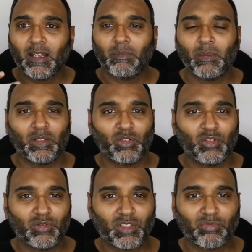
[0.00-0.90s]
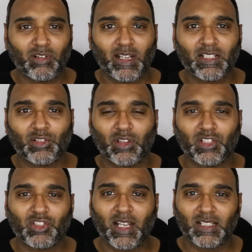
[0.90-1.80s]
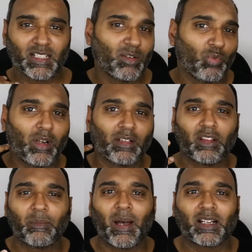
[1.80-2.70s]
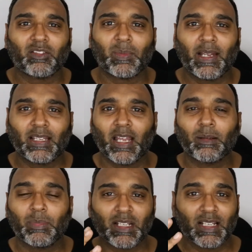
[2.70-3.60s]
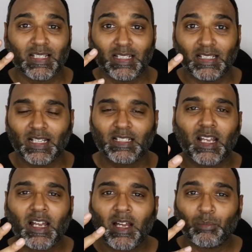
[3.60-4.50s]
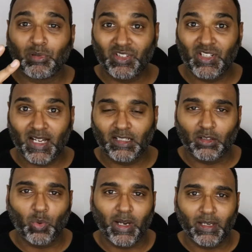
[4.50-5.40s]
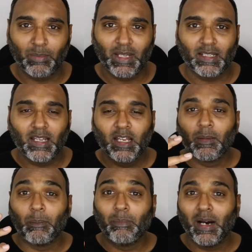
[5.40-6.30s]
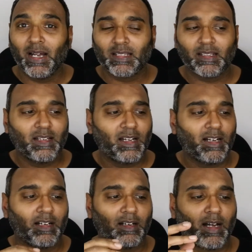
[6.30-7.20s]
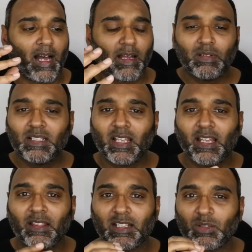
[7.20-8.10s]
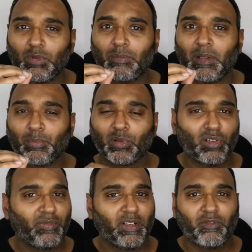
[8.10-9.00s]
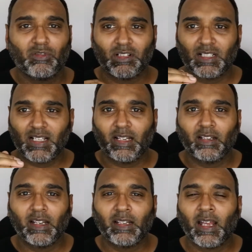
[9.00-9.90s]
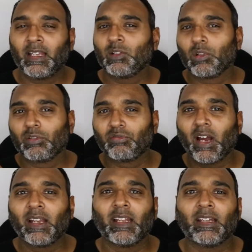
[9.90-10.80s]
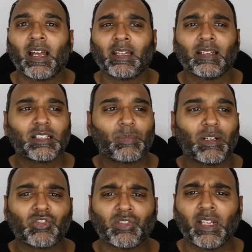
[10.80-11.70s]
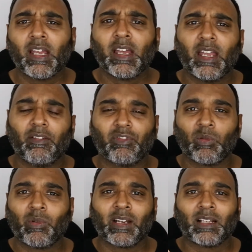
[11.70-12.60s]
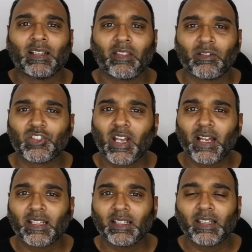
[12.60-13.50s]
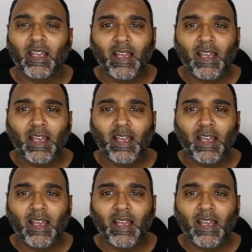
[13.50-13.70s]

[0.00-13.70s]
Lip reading: maybe 2 sprays to the chest and 1 to the back of my neck, because it does project quite a bit. But I would say this would be perfect for a Saturday night or a Friday night, especially if you're wearing a leather jacket.